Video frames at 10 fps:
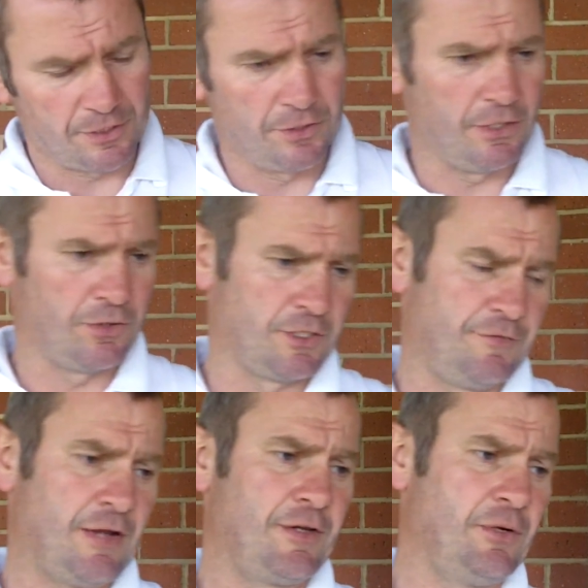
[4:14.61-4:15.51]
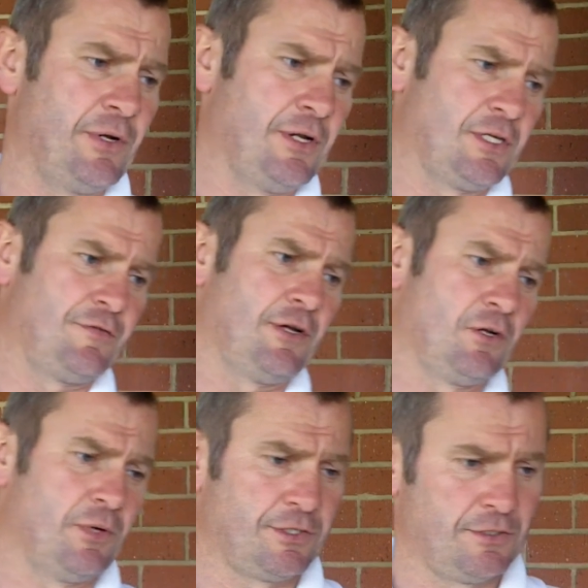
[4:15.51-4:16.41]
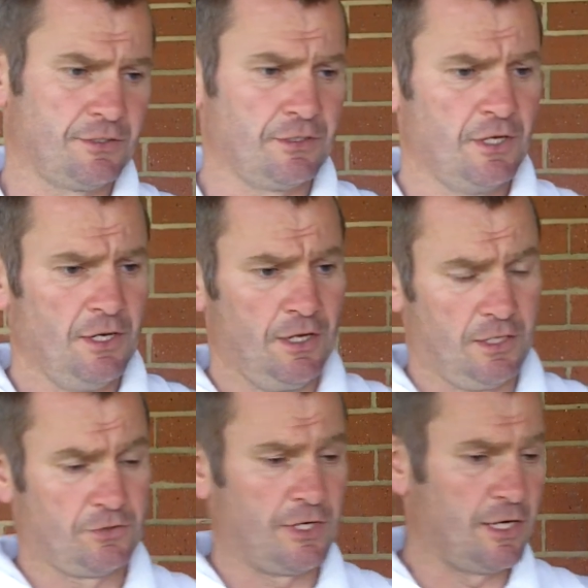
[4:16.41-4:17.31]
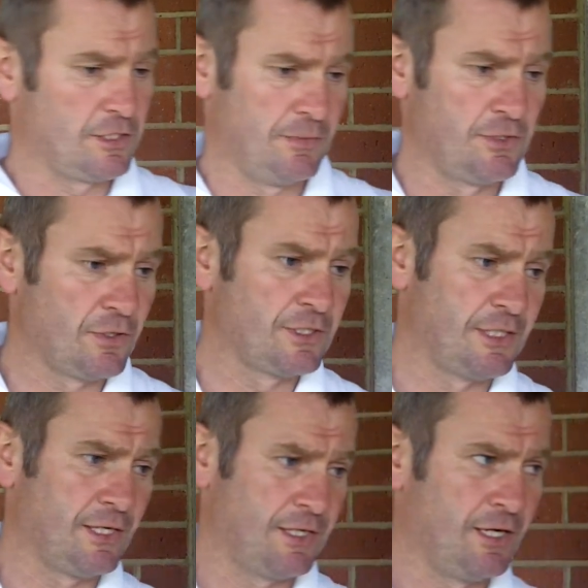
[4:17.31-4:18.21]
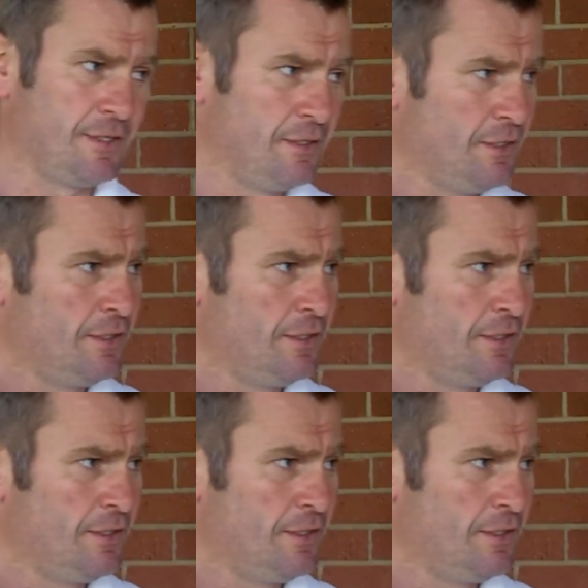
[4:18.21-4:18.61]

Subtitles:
I know you're always fair anyway and ask fair questions, and I'll try to answer them as honestly as I can,